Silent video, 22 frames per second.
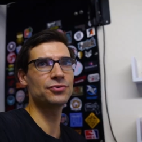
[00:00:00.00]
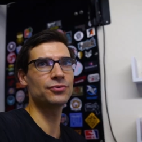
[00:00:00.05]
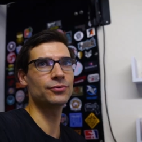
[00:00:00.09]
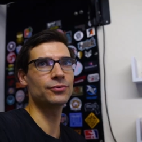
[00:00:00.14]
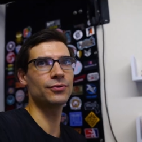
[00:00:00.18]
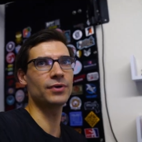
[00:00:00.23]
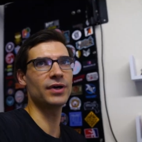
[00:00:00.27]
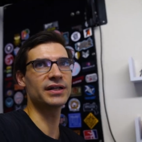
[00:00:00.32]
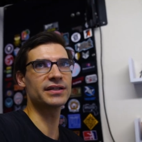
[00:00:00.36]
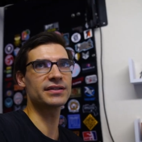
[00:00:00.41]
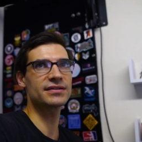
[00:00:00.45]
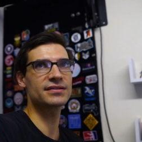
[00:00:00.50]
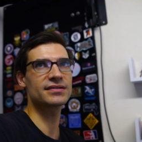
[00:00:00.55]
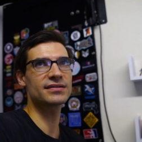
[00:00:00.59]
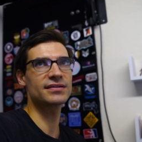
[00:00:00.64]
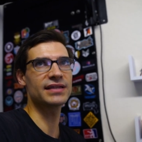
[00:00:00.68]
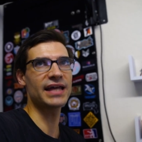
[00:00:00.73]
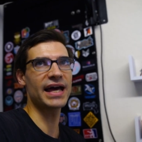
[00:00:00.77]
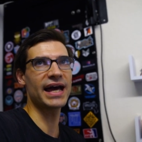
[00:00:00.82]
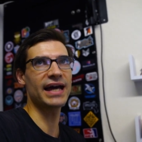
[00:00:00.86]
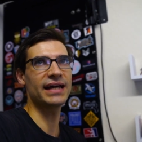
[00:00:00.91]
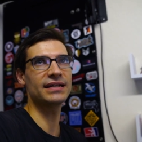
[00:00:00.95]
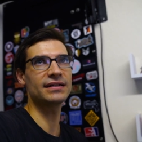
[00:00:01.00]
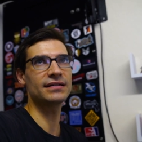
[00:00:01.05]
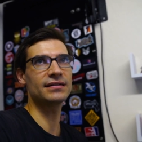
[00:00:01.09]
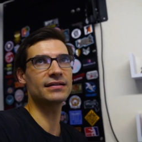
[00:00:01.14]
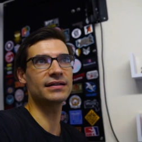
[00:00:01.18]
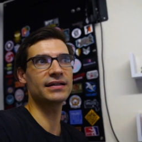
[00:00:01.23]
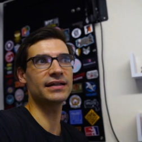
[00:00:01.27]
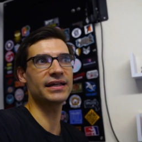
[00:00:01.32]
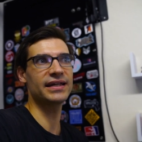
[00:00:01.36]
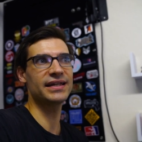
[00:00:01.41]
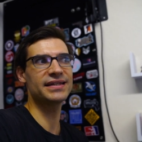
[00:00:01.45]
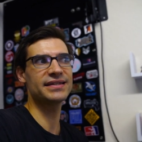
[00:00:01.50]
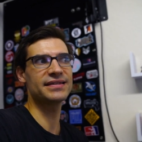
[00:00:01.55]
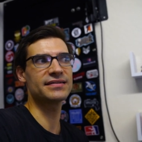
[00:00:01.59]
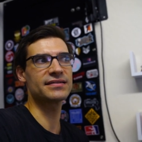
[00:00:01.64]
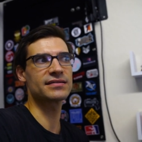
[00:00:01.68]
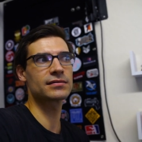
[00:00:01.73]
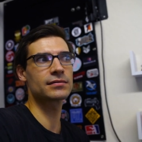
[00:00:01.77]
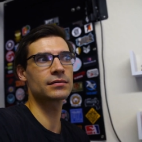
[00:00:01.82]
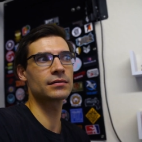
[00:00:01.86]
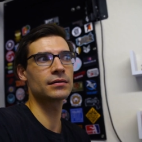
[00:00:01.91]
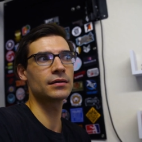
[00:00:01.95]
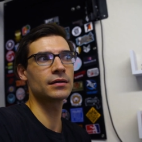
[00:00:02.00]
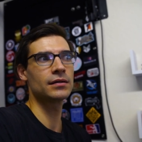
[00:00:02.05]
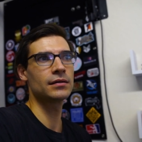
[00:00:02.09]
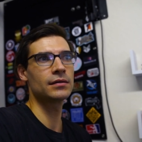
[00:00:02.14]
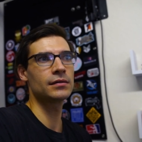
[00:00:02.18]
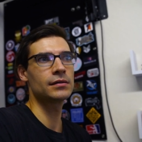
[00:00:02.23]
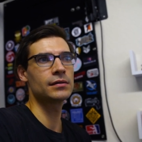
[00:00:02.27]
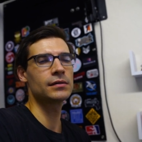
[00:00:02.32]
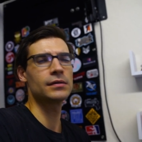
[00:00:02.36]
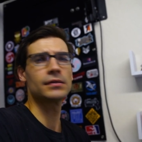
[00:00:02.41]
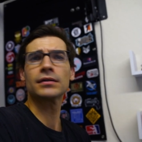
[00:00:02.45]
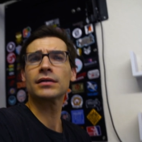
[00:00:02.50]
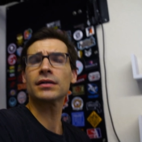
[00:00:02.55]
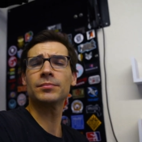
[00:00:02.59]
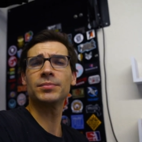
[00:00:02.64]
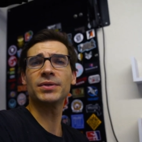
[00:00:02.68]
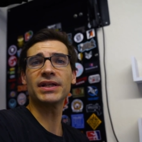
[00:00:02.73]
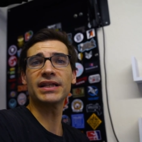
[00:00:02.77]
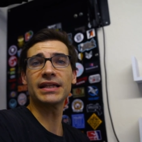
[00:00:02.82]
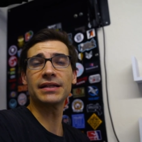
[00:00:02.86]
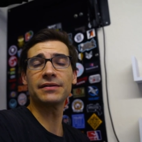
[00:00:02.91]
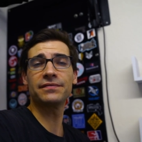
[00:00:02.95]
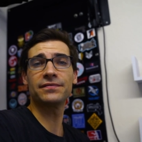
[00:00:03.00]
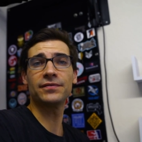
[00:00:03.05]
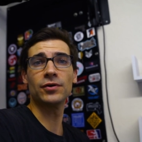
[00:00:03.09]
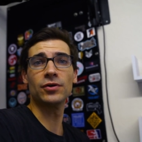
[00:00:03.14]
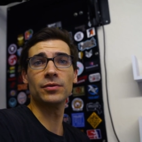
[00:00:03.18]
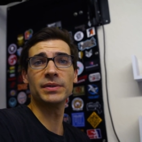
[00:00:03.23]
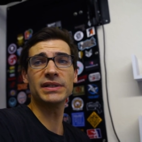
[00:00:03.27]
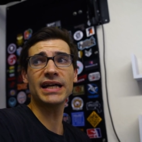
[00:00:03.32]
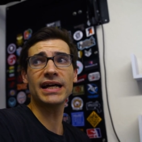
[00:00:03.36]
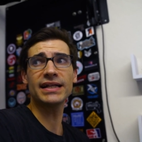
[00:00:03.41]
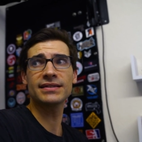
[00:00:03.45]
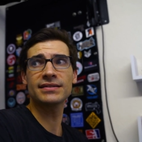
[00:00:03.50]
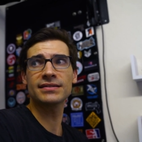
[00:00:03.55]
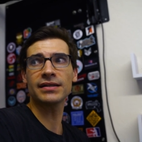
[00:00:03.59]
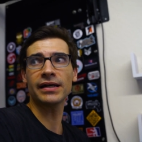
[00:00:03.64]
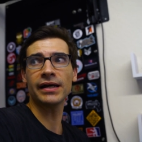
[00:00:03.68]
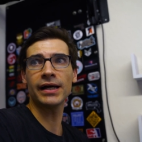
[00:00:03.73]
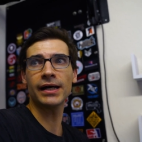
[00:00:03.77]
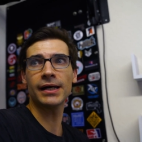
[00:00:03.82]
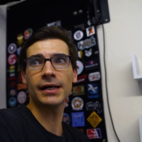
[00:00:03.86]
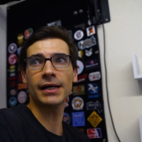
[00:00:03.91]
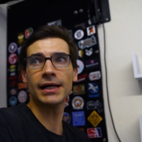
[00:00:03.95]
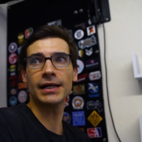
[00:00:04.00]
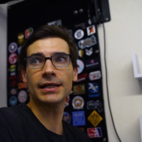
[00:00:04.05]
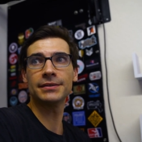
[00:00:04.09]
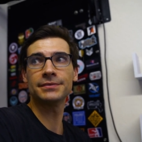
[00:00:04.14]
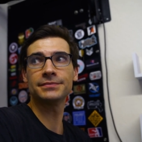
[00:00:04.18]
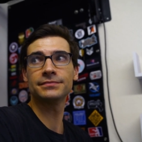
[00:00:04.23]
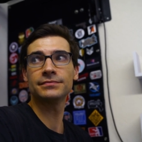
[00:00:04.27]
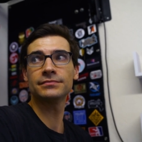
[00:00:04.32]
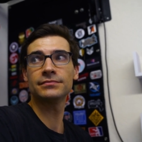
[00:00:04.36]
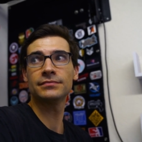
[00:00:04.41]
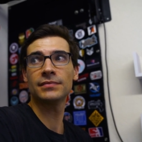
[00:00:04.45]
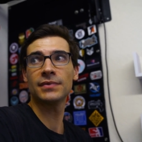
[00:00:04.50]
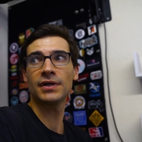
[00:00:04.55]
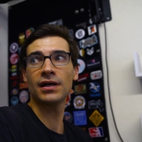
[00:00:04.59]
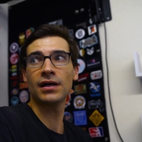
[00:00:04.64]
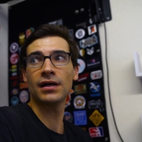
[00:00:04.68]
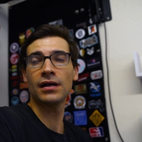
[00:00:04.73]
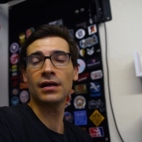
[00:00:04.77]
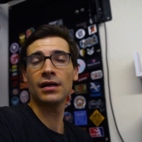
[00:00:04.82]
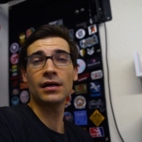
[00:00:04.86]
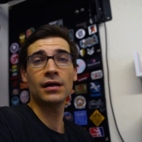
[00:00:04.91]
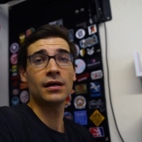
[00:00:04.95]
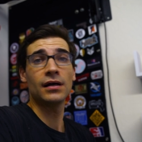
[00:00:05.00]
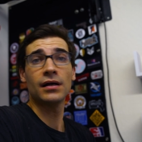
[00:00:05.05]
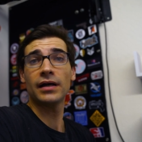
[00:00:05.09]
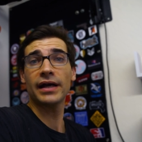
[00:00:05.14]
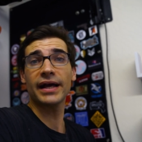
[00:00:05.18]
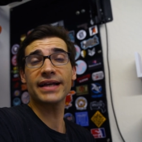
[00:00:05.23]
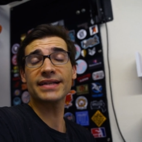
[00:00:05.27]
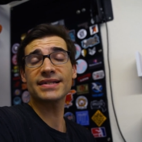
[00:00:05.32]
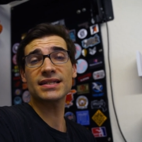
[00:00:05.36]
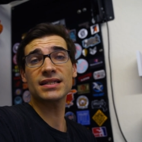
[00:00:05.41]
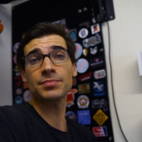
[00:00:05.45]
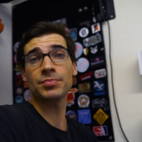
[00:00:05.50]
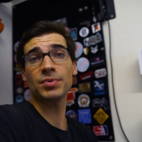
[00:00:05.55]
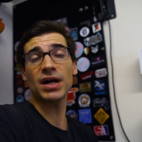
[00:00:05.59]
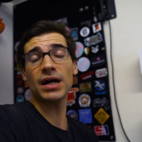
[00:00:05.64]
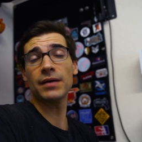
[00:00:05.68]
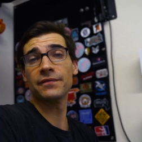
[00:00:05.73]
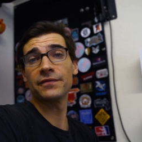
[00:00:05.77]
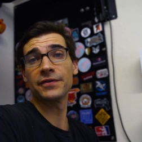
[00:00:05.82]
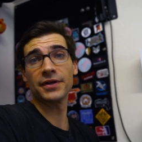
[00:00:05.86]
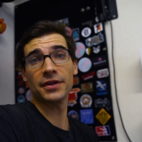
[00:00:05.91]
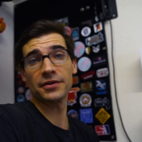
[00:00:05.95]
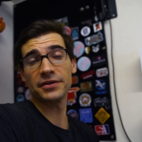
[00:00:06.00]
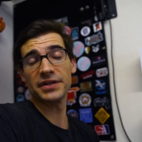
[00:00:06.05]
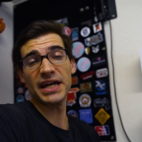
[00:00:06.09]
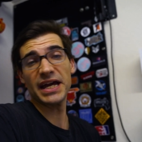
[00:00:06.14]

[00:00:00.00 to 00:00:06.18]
once that is completely full, but that's, uh, I guess it's a problem for another